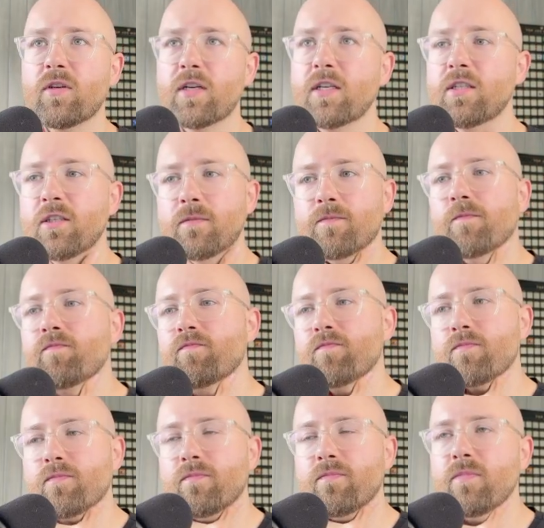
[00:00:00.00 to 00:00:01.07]
is.
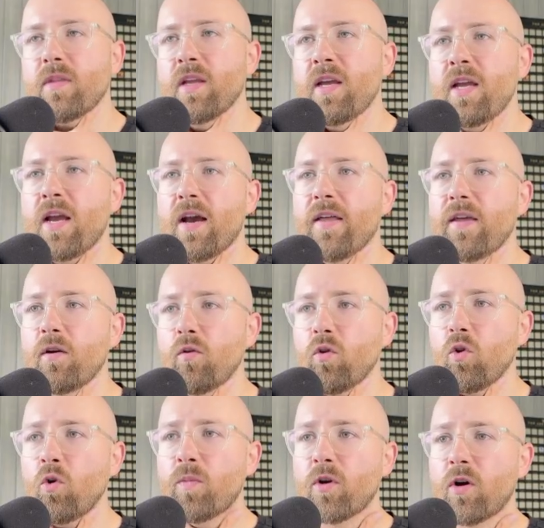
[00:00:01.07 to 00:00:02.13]
And then it
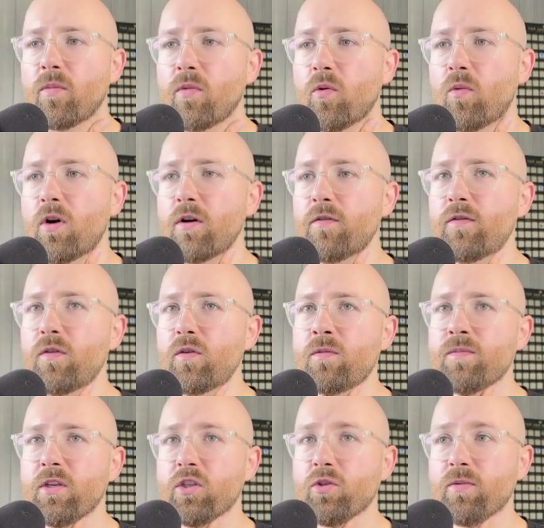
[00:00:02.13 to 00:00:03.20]
will open up the
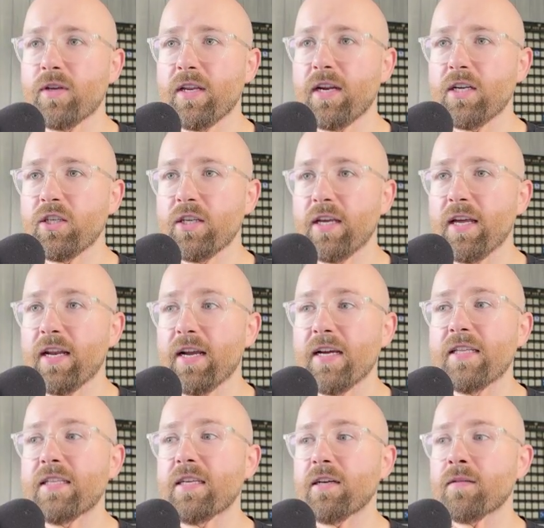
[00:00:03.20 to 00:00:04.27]
workflow, and so we can actually get an
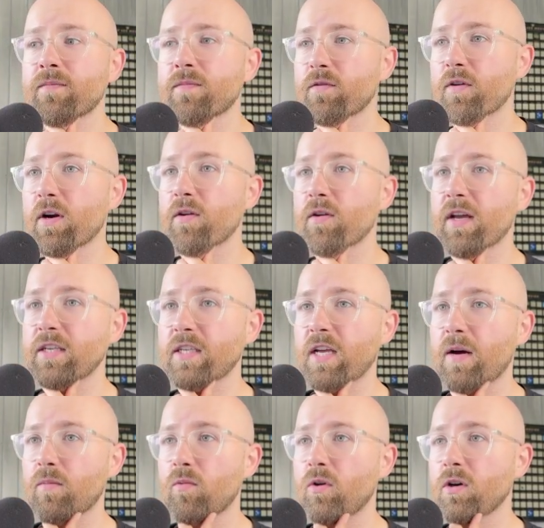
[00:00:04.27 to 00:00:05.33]
idea for how this
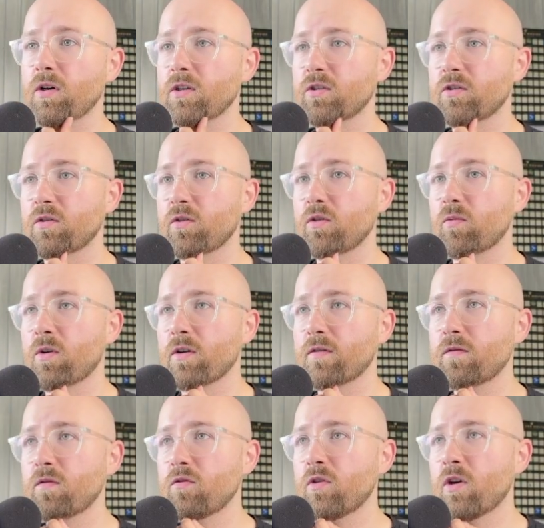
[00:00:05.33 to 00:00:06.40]
app works through the
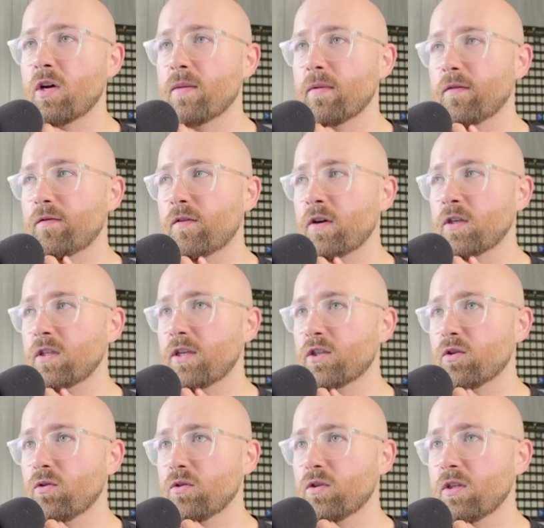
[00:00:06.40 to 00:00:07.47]
workflow. But first, let's
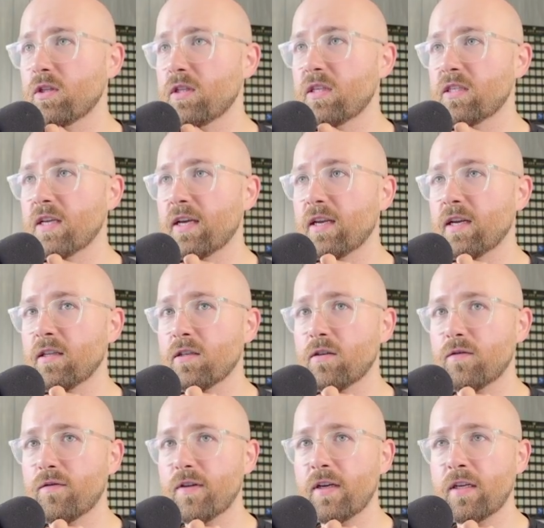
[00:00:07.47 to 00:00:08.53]
go to the design
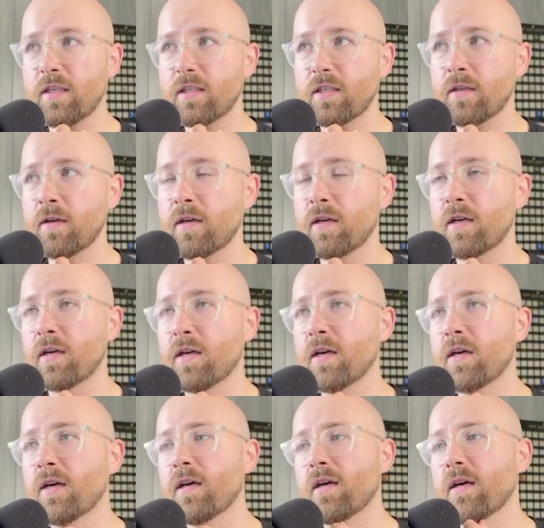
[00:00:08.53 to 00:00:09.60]
interface.
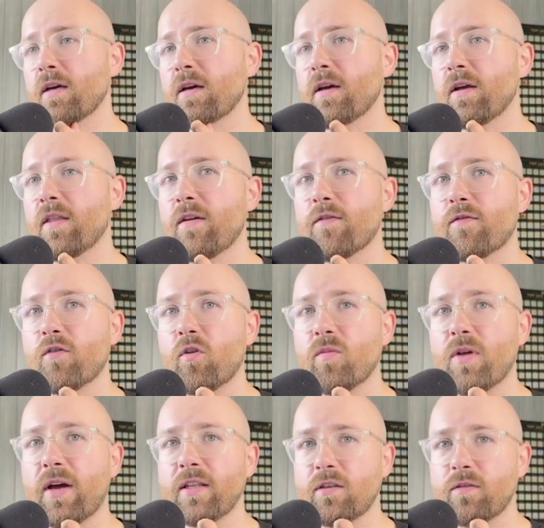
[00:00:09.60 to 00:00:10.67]
And then from the
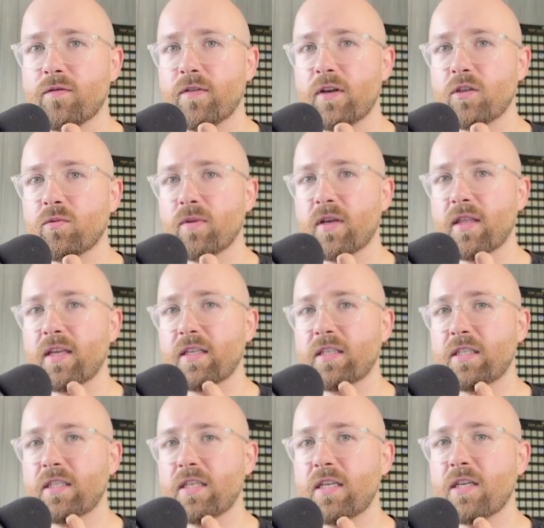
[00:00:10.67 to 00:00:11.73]
interface, we can then
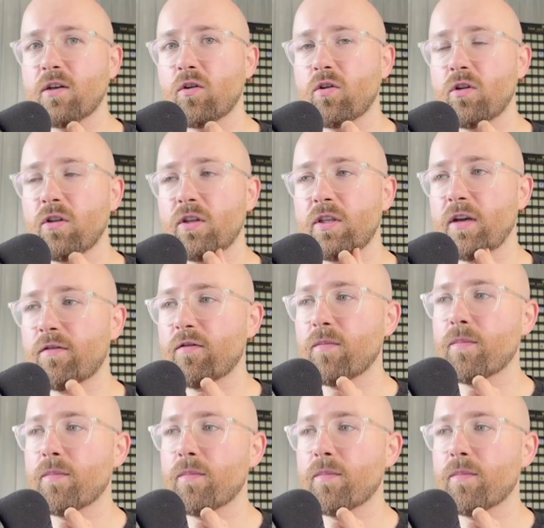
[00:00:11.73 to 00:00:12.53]
see all the different